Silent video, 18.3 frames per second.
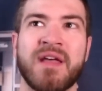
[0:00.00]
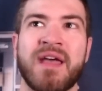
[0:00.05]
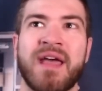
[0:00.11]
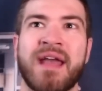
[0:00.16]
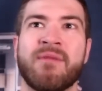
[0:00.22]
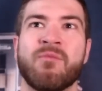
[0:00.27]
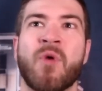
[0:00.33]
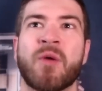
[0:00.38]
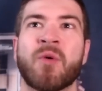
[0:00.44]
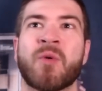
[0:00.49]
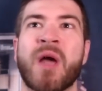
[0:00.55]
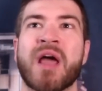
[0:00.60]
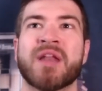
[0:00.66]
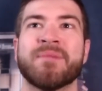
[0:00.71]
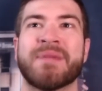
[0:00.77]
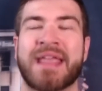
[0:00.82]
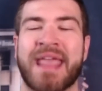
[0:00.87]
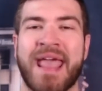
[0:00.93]
And what kind
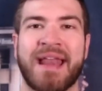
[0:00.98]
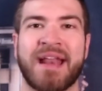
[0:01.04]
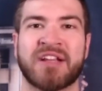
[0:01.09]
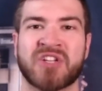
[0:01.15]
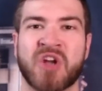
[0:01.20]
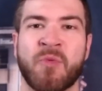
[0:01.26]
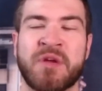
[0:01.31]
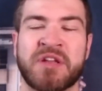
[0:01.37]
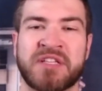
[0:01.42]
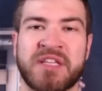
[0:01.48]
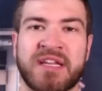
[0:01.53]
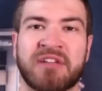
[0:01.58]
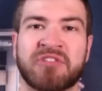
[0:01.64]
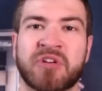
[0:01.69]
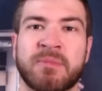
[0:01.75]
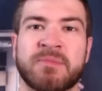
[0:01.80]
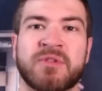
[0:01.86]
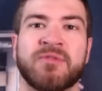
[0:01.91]
of mechanics are we seeing in
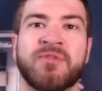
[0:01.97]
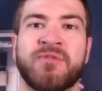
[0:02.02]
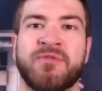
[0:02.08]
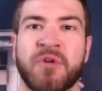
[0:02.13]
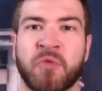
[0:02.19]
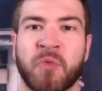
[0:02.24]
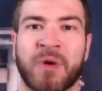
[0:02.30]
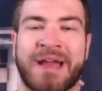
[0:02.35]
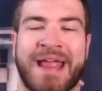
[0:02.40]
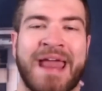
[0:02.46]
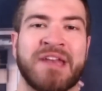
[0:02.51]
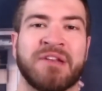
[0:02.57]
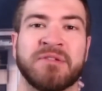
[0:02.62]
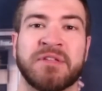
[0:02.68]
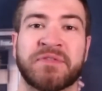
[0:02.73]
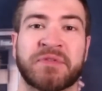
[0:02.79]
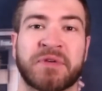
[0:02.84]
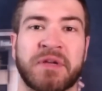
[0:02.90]
terms of footwork and
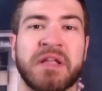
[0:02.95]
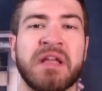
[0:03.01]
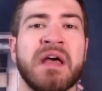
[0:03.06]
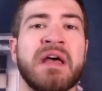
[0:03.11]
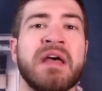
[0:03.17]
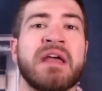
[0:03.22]
delivery